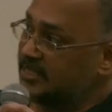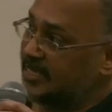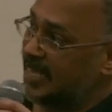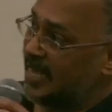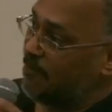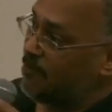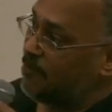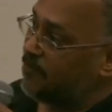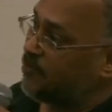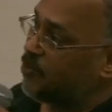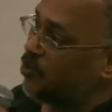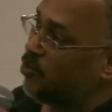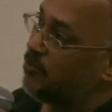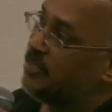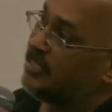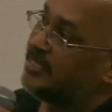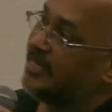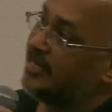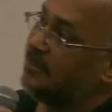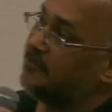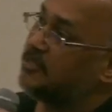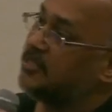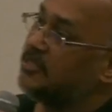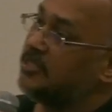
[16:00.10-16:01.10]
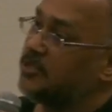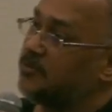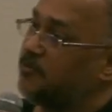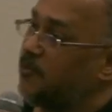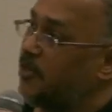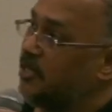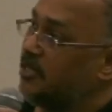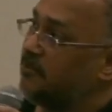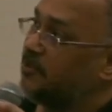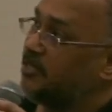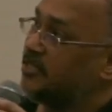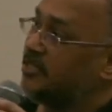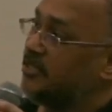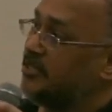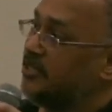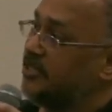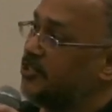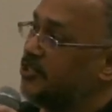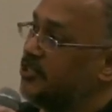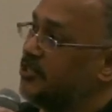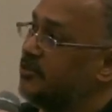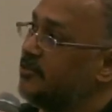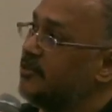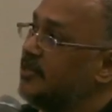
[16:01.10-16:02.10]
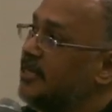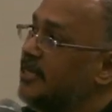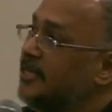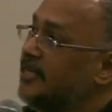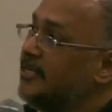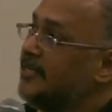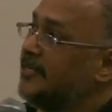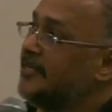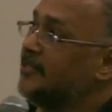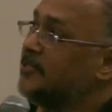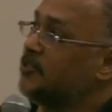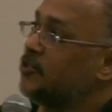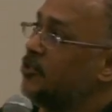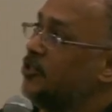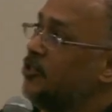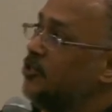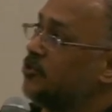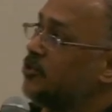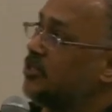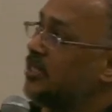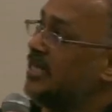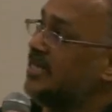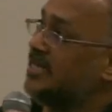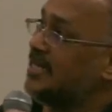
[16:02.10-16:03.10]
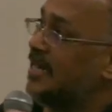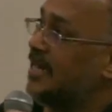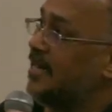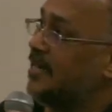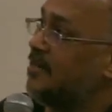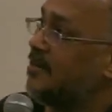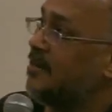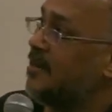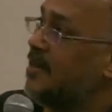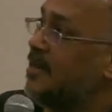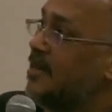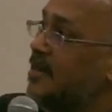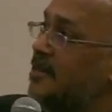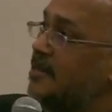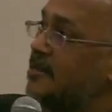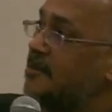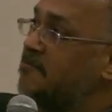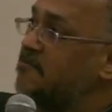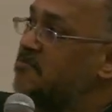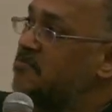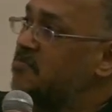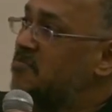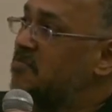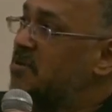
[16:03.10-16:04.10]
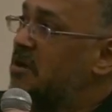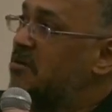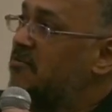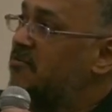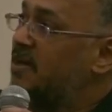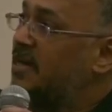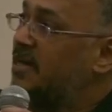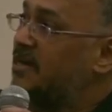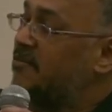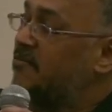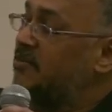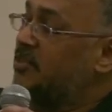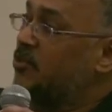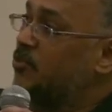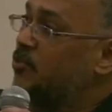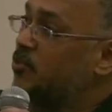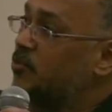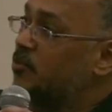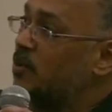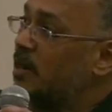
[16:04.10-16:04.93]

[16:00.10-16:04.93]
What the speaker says: came up so many times in this morning presentation. So you see that where you